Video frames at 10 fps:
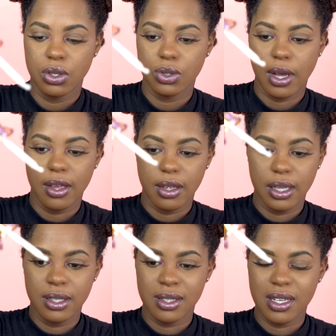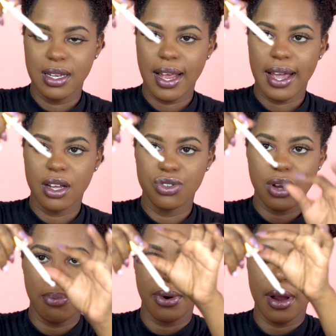So it's in like a
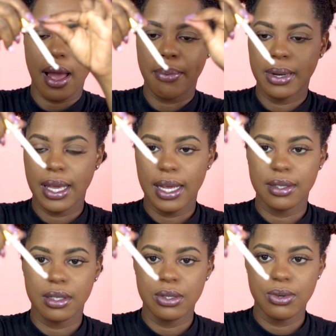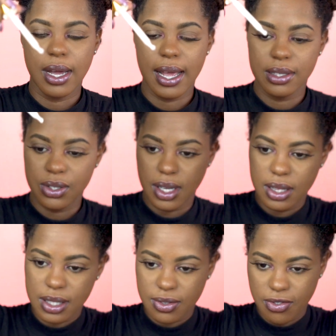dropper applicator too, guys, so
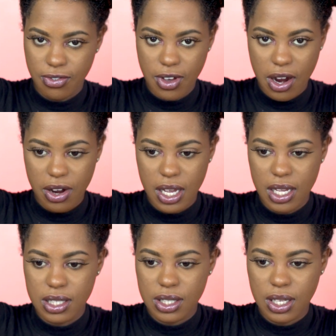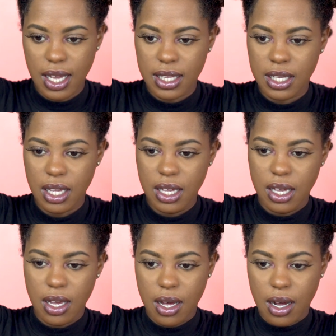it's very easy to get
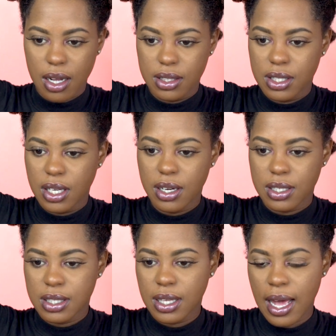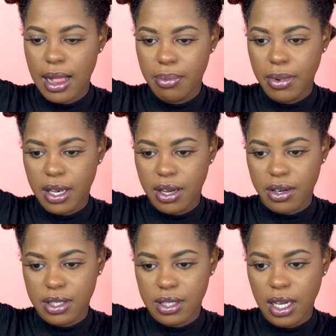onto your scalp in
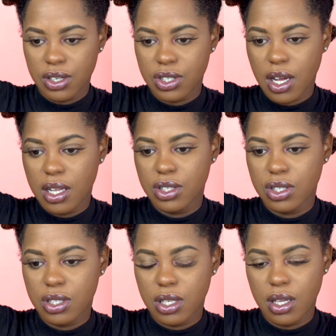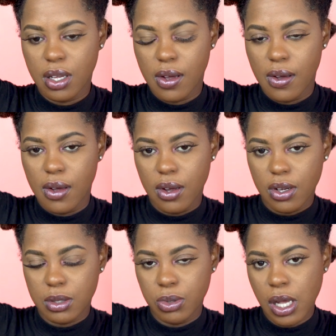your sections.
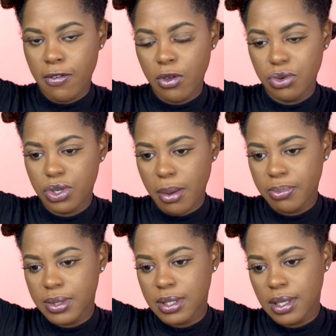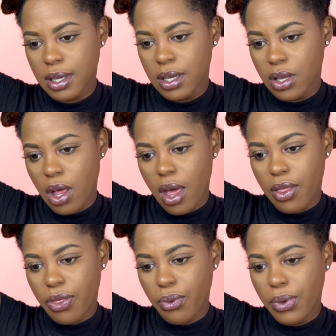Just put a few drops
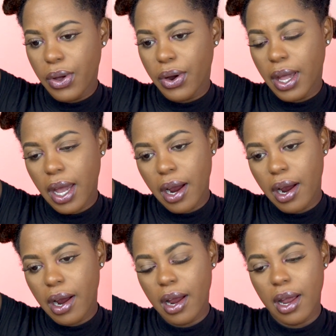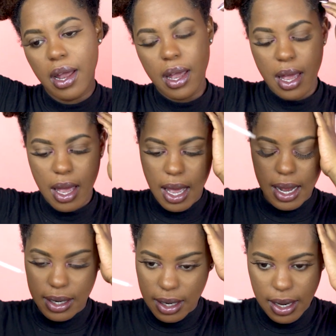through your hair
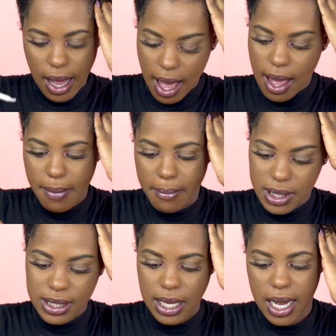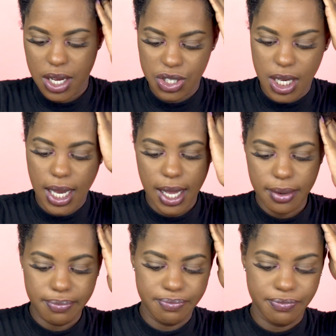and massage it in.